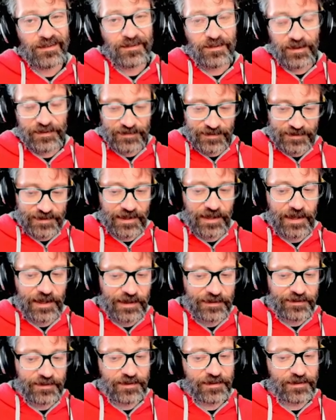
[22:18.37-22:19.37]
like the
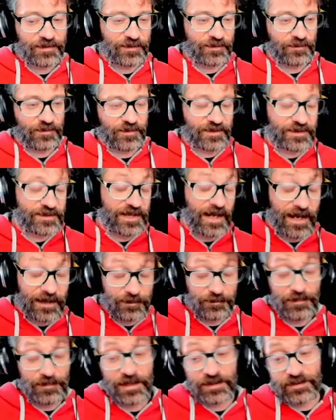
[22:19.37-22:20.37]
card's sort of stat
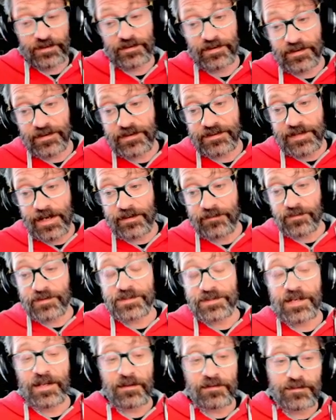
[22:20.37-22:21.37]
matches the stat of the
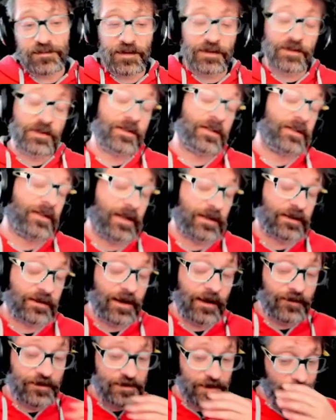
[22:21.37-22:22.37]
test, then you can get
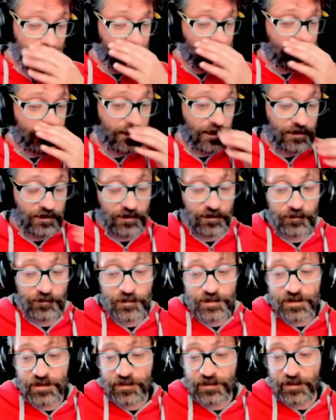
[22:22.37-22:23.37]
guaranteed successes,
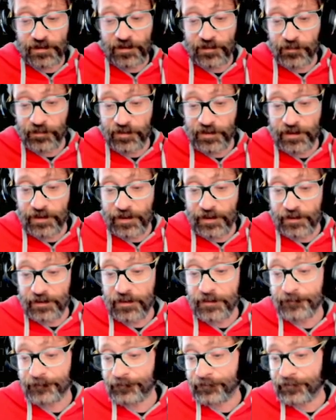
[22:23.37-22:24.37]
which is pretty
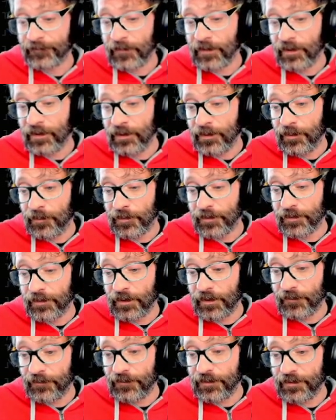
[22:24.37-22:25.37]
good.
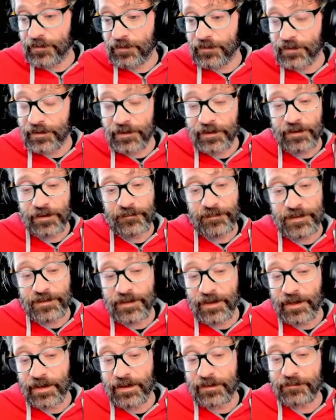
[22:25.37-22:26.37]
But, this is going to give me
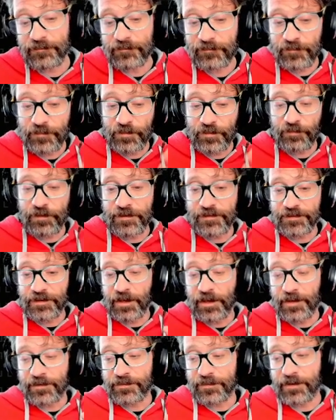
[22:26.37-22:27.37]
then 3
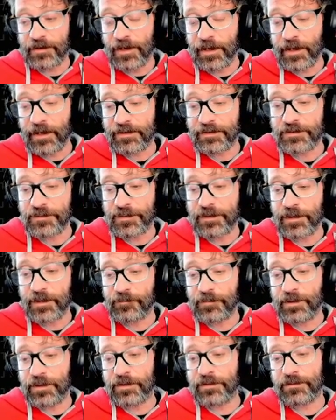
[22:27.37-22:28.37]
stars they had to begin
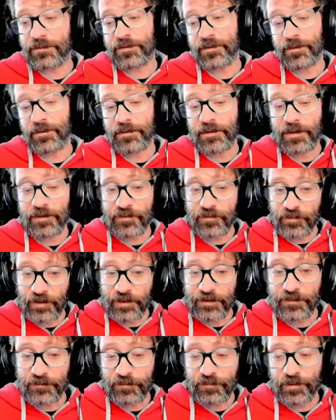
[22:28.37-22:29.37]
with, so a
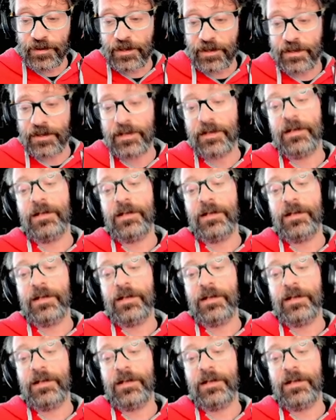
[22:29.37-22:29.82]
strength of 3